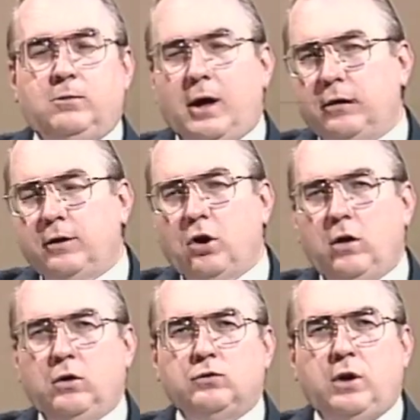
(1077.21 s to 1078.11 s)
Rather than
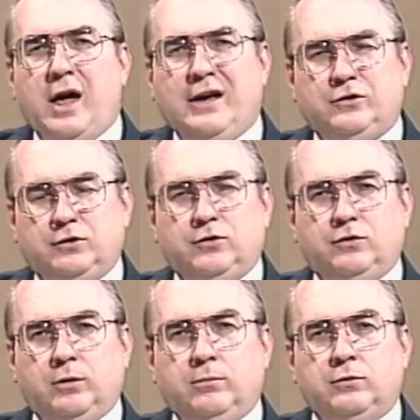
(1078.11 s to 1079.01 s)
all those lie
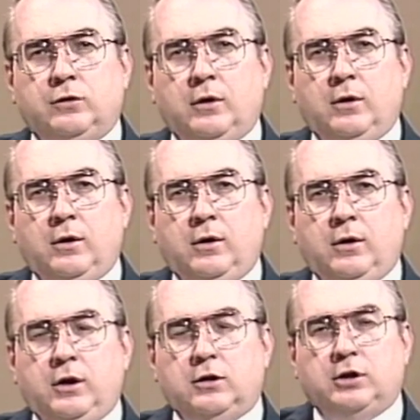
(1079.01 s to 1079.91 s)
systems,
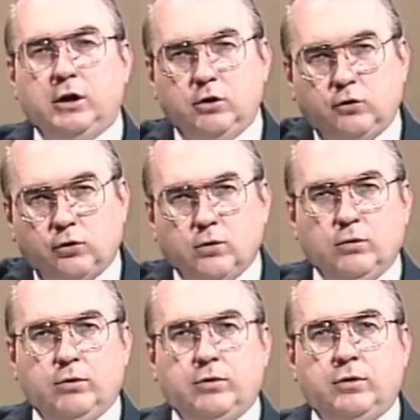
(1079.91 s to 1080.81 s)
it'll tell you
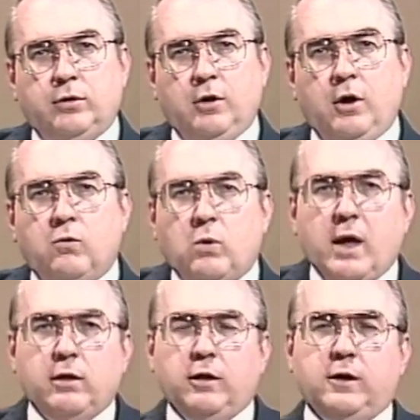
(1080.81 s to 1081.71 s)
truth.
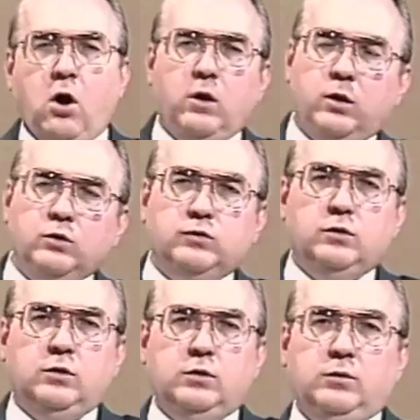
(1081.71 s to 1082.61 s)
Rather than all those
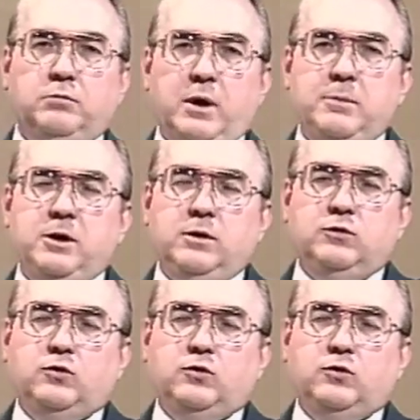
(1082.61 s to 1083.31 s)
maybe